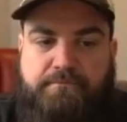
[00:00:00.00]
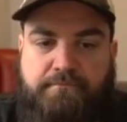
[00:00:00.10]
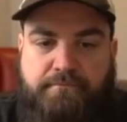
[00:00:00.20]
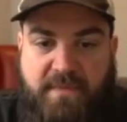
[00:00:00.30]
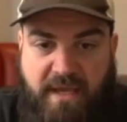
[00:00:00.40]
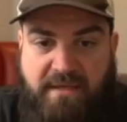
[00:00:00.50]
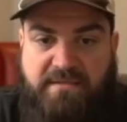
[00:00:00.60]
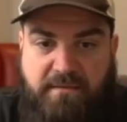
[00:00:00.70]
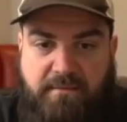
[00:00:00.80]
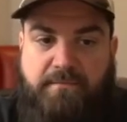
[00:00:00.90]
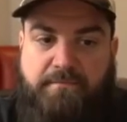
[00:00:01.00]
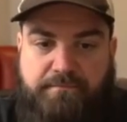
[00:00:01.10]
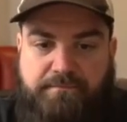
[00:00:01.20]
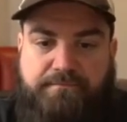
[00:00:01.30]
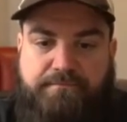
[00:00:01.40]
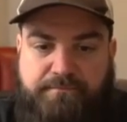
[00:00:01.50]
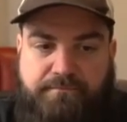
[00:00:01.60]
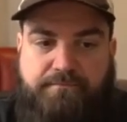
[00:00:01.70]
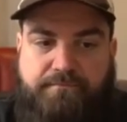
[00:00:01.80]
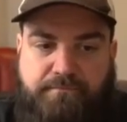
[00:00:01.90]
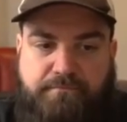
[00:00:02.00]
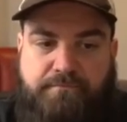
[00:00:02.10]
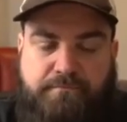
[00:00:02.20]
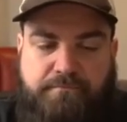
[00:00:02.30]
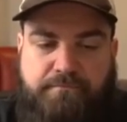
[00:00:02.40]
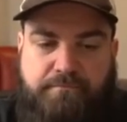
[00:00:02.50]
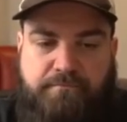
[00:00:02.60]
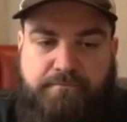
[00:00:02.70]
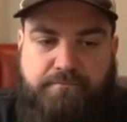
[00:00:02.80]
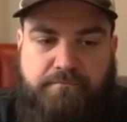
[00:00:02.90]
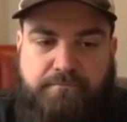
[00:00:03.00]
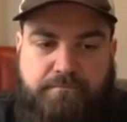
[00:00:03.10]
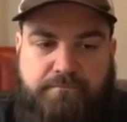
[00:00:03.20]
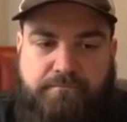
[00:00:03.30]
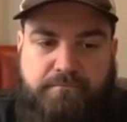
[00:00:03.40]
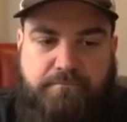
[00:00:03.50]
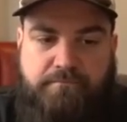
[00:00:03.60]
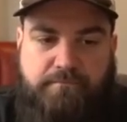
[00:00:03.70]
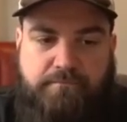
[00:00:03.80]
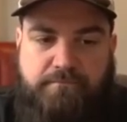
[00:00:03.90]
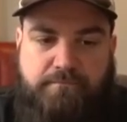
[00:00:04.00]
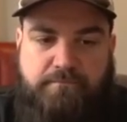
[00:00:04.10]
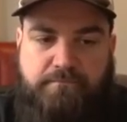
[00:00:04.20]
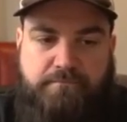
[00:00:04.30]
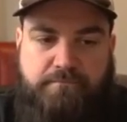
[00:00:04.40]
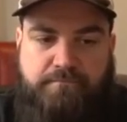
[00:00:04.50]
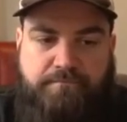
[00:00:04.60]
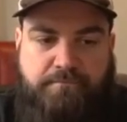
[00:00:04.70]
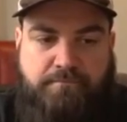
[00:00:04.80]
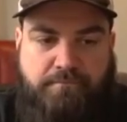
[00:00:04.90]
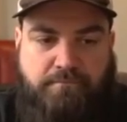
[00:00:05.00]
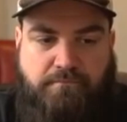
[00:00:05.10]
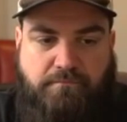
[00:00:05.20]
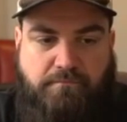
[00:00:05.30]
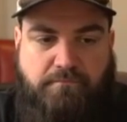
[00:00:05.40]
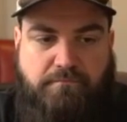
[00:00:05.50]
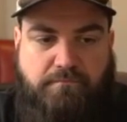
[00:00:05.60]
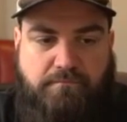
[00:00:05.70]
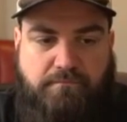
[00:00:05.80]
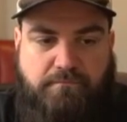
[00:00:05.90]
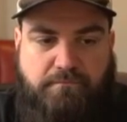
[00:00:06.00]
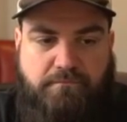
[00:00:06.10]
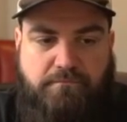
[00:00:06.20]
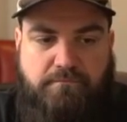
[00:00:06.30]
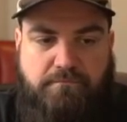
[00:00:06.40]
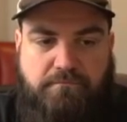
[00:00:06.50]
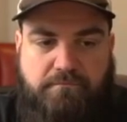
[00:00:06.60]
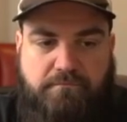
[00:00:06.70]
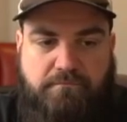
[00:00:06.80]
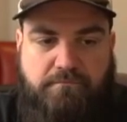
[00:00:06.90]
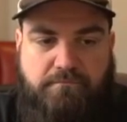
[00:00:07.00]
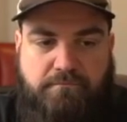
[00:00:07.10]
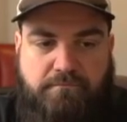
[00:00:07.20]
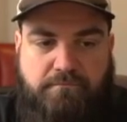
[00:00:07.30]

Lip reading: (not speaking)